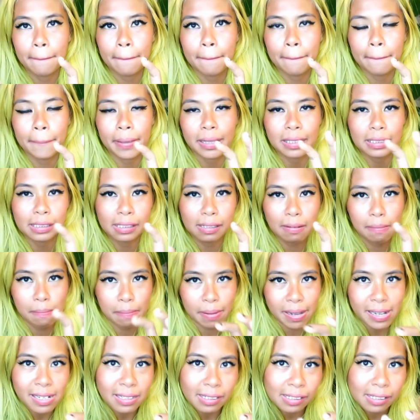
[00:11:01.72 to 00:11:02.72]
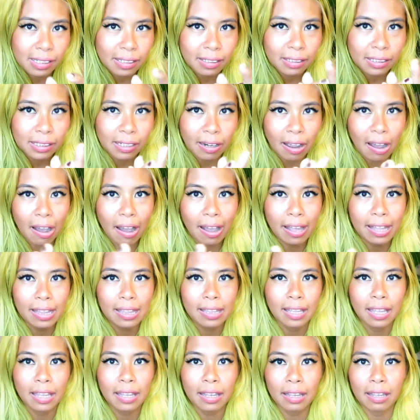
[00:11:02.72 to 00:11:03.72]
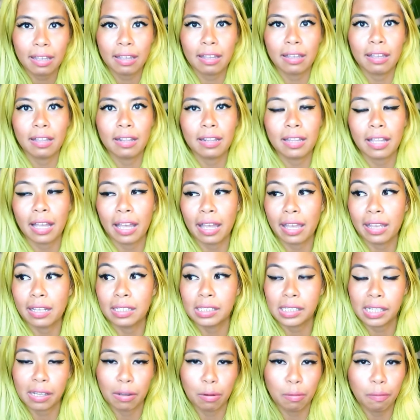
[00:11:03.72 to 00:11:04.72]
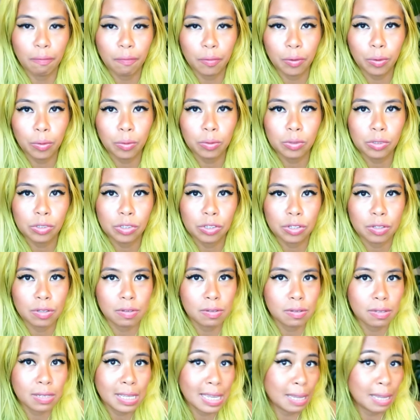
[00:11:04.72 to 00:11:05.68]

bits and pieces that I think that it's helpful to